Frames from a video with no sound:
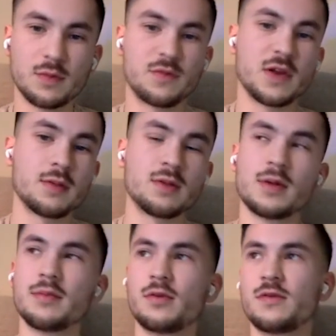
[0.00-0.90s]
from a family
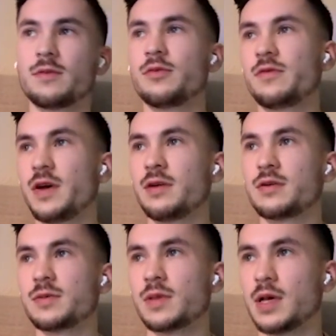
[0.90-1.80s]
member, from a friend,
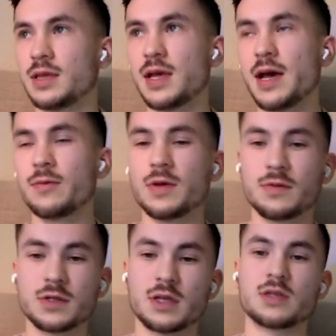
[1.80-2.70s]
or something like that,
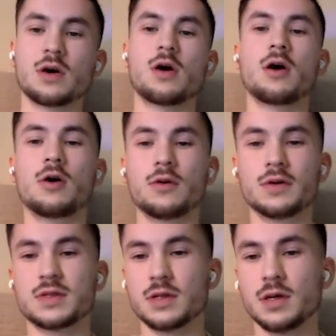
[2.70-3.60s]
whether it's guitar
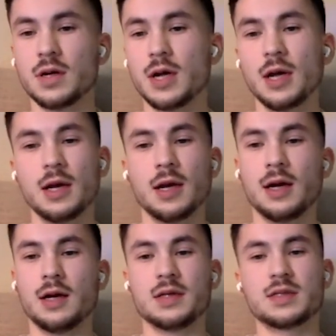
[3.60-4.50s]
or it's a,
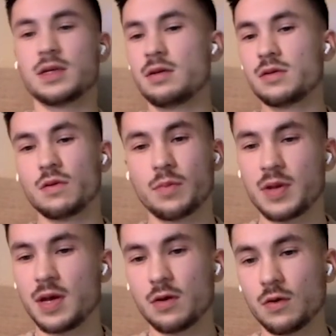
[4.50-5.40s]
a synth or
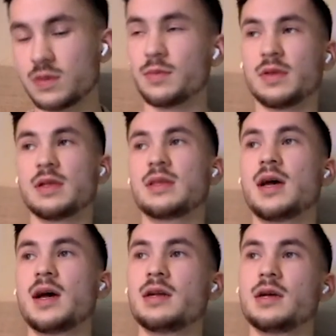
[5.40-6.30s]
piano or something like
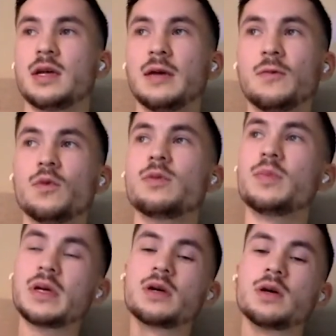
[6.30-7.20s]
that, it
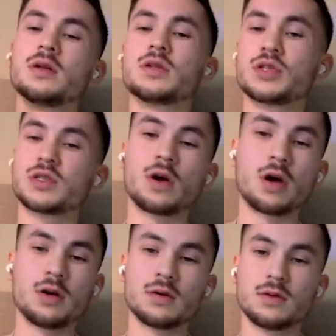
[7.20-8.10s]
would be good to
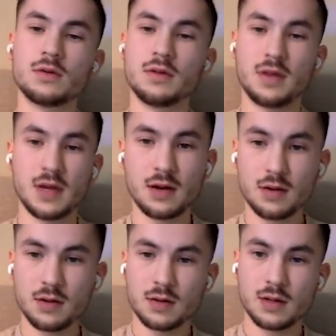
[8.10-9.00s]
start
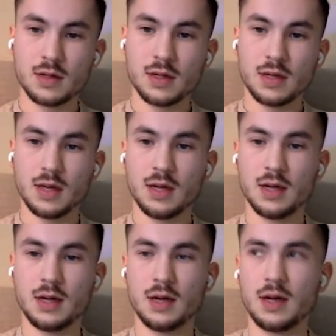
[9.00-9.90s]
there.
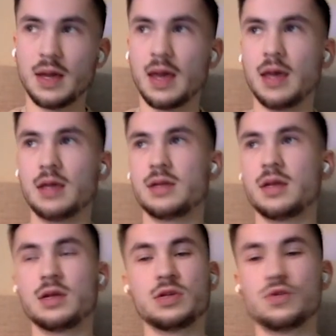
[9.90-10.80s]
Uh, and
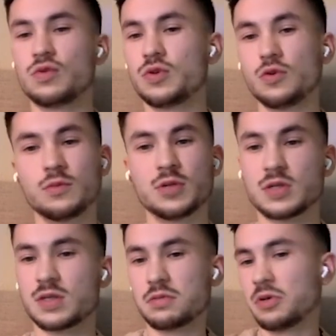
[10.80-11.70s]
then YouTube
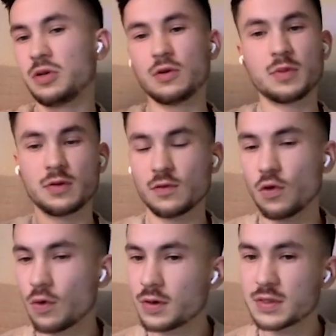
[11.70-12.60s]
just a little bit of
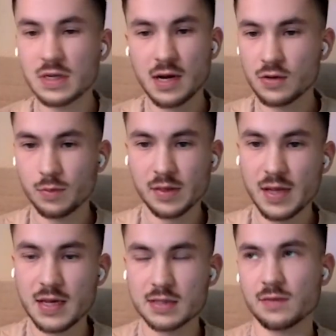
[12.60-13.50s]
chords and how you
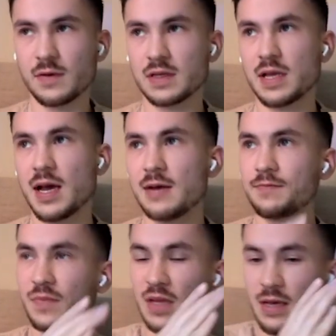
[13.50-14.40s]
play and stuff like that.
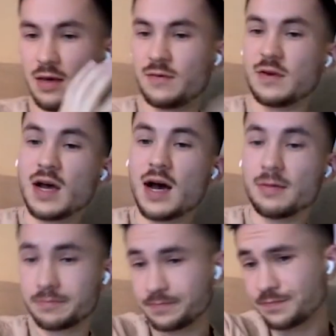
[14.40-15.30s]
If
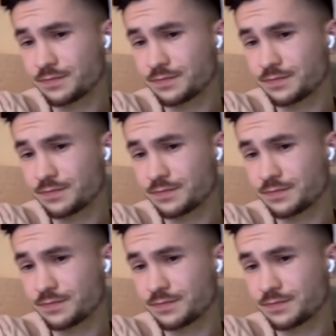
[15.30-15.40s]
not,